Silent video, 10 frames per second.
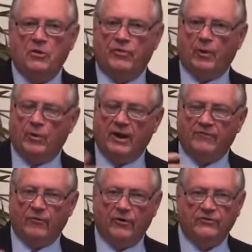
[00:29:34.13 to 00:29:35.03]
They were not
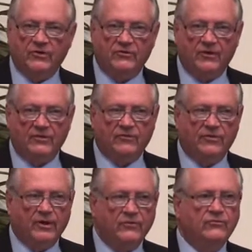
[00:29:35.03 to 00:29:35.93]
very successful
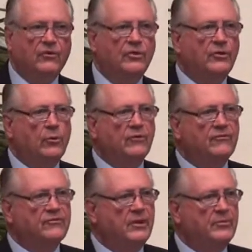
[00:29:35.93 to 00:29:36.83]
there, so they'll work
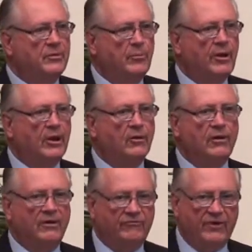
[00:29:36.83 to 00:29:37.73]
for something bigger
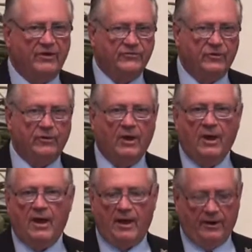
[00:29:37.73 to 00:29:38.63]
and fancier
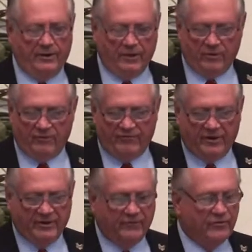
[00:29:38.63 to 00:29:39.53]
at another
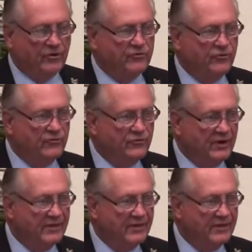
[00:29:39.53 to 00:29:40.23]
event of their choosing.